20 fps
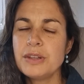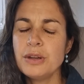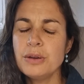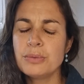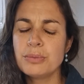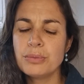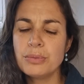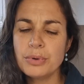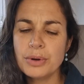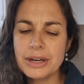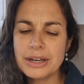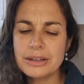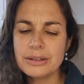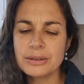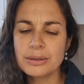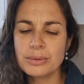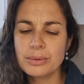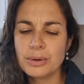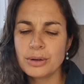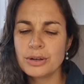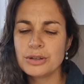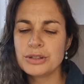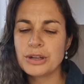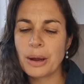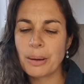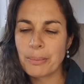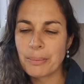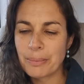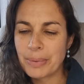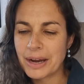bring the word
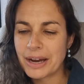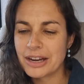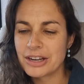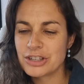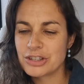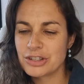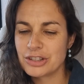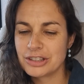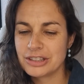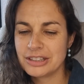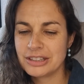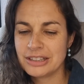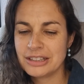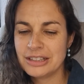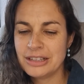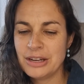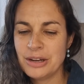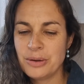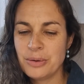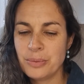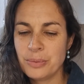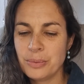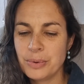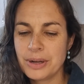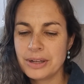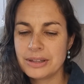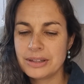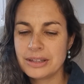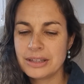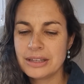compassion
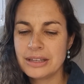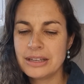with